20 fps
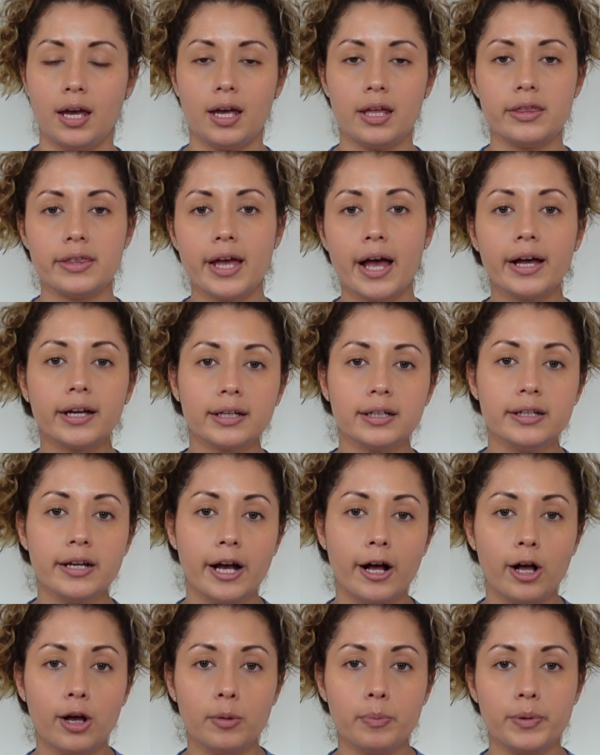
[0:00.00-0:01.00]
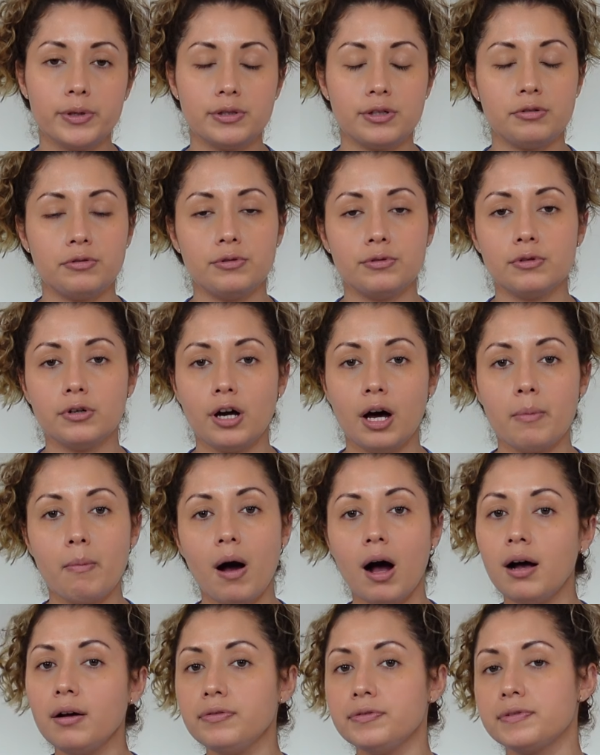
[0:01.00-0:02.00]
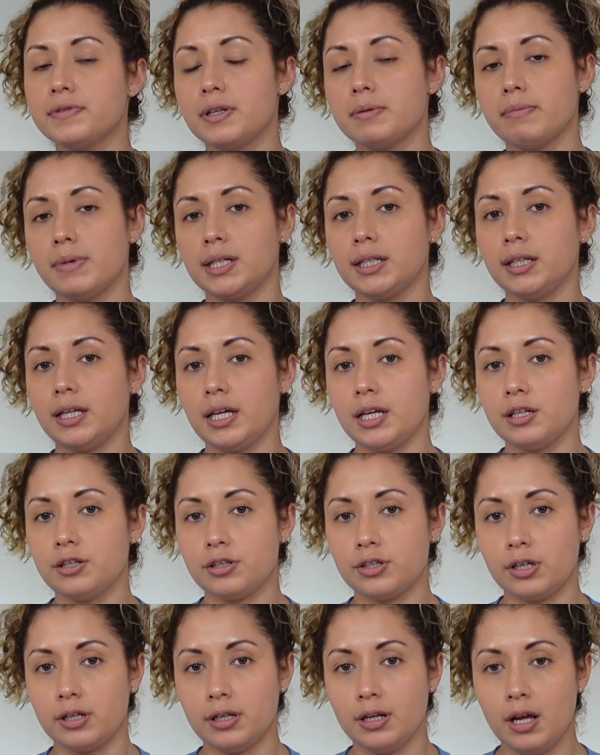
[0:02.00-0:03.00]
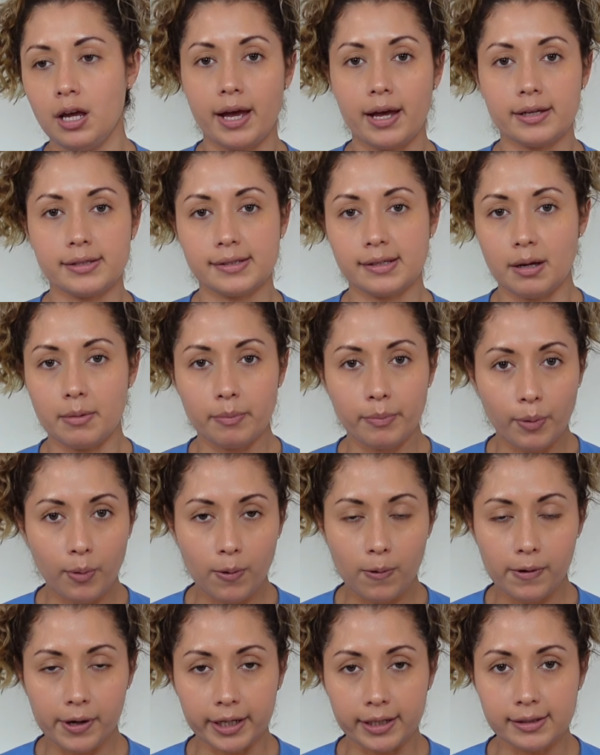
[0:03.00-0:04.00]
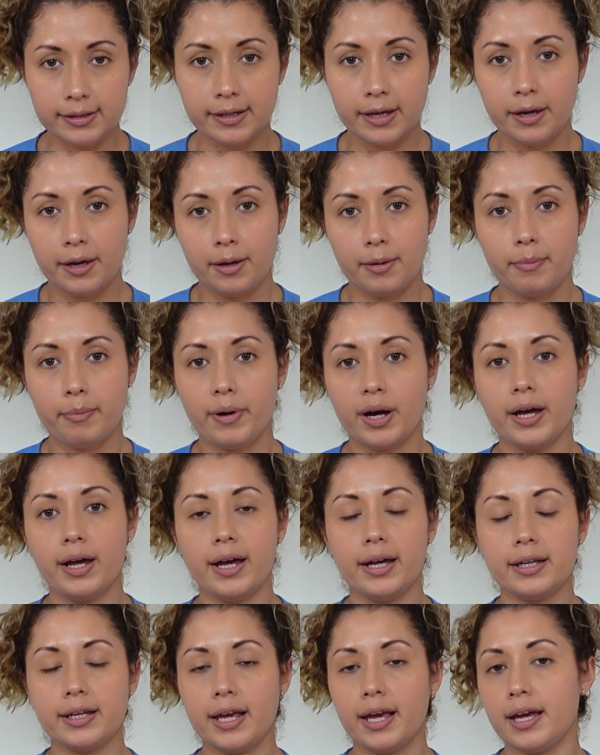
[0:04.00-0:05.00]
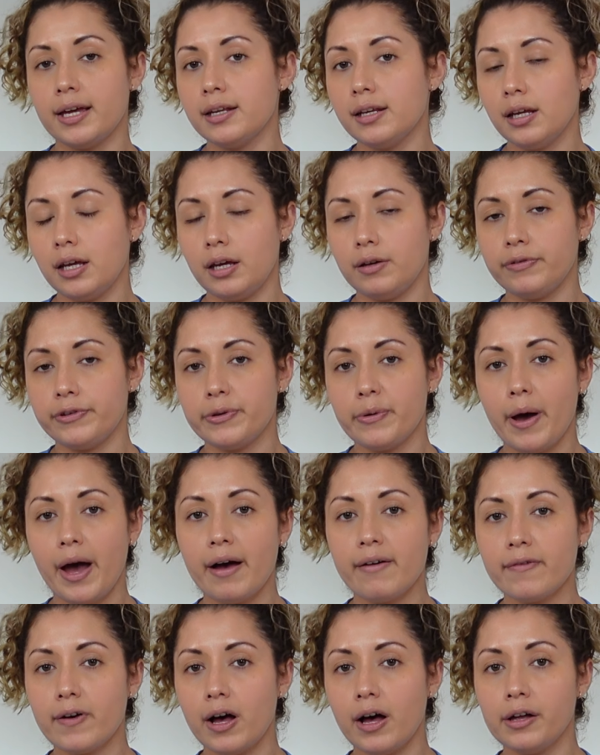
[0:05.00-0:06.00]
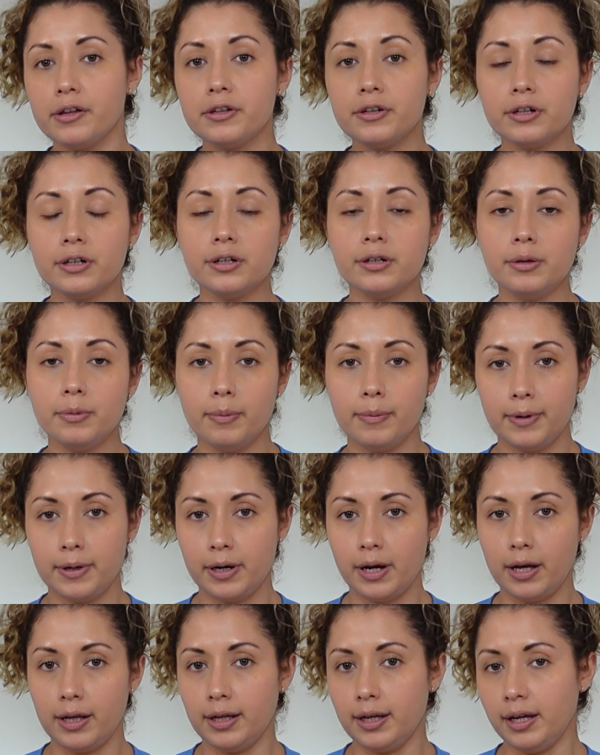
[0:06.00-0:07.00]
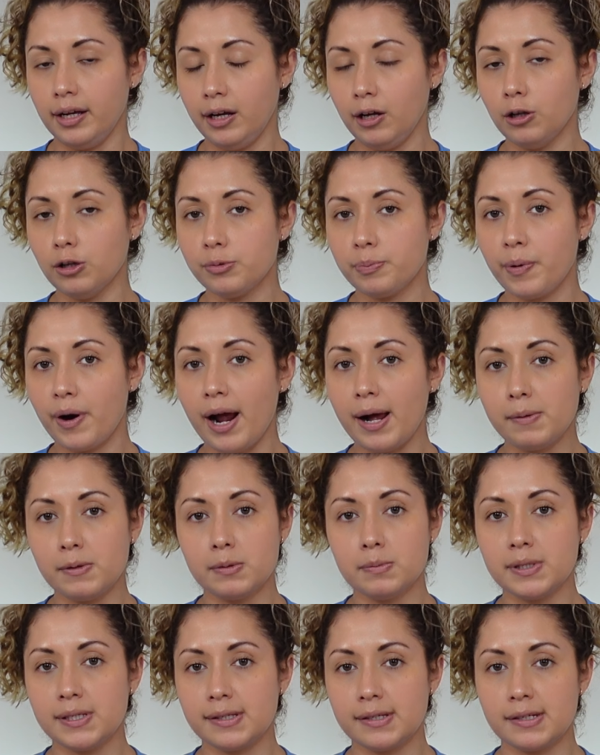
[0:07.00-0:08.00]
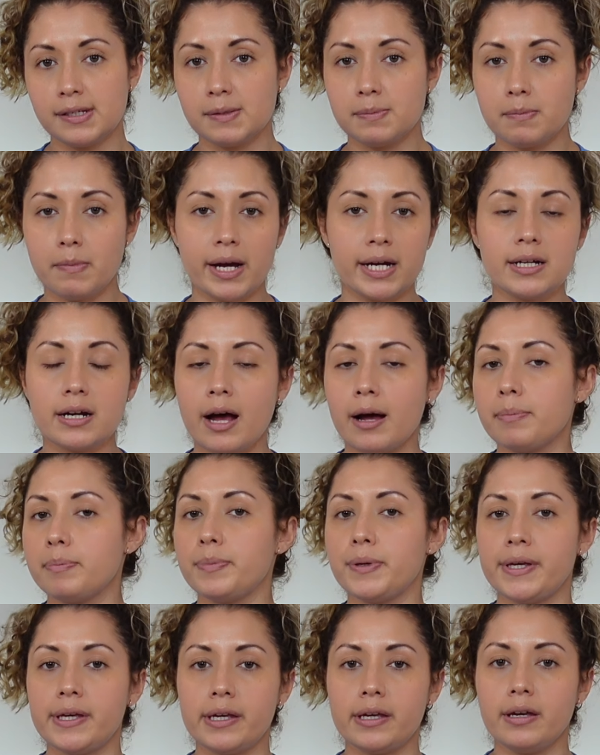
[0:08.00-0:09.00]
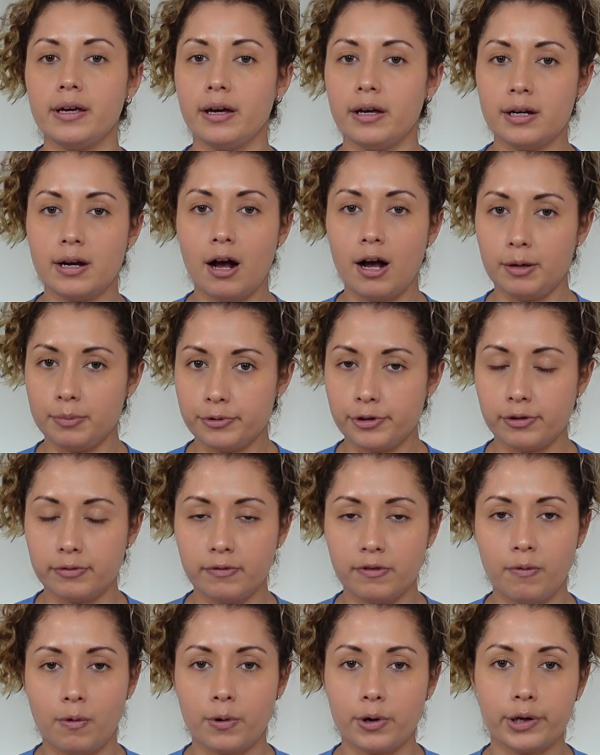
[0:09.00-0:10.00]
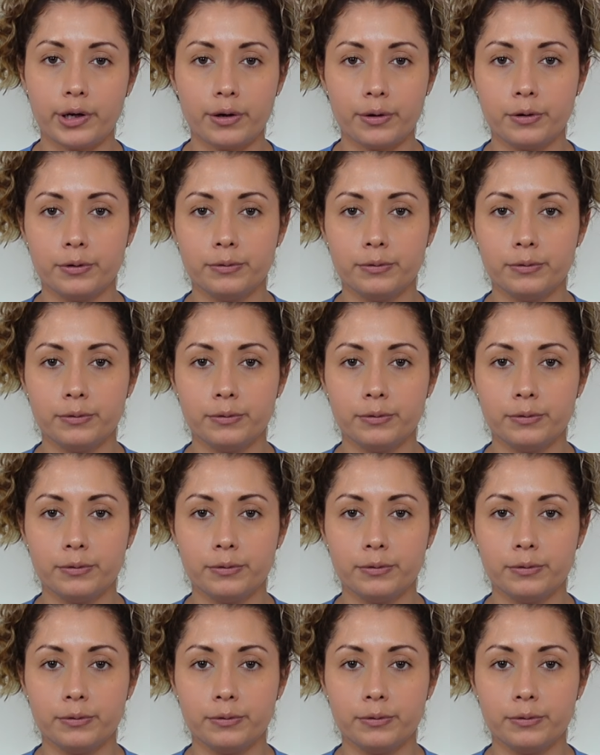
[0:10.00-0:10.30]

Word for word: And that can help to come off of the medication at some point. But again, if you have other health problems, this might not be an option for you.